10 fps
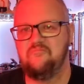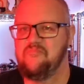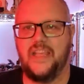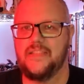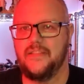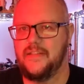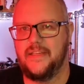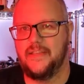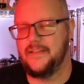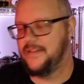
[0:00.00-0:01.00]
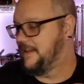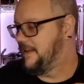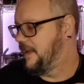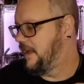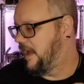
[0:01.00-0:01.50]
That's not it.
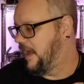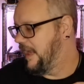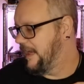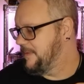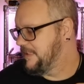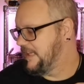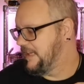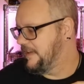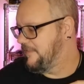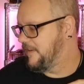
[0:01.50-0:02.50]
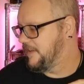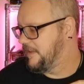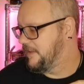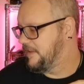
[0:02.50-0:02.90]
Let me see if I can...